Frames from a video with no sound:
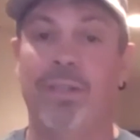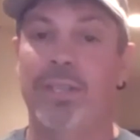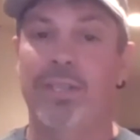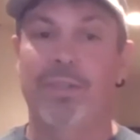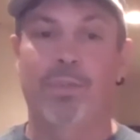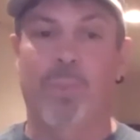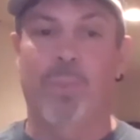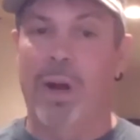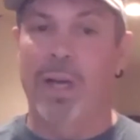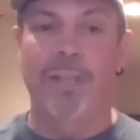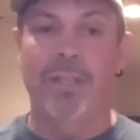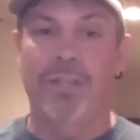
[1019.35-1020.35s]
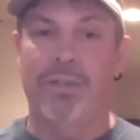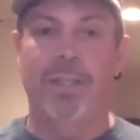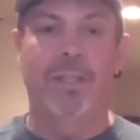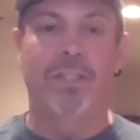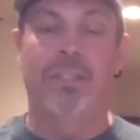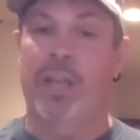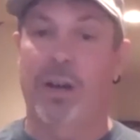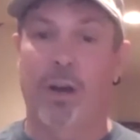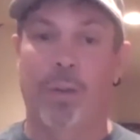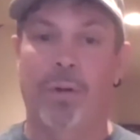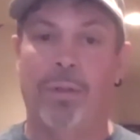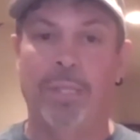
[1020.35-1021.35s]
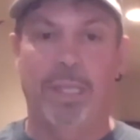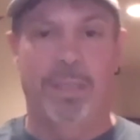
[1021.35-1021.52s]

is one industry that's terrible.